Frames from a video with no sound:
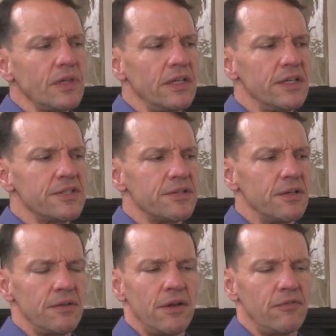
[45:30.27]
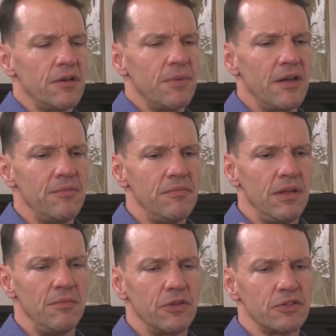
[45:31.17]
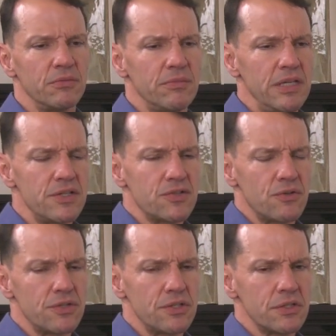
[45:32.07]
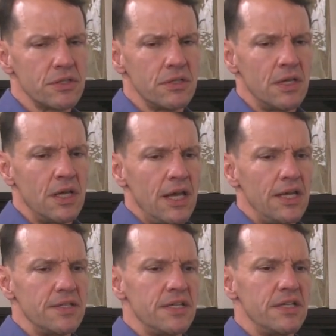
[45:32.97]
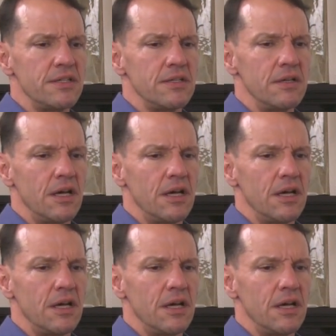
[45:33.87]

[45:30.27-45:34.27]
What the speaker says: I've read about in multiple media sources, is that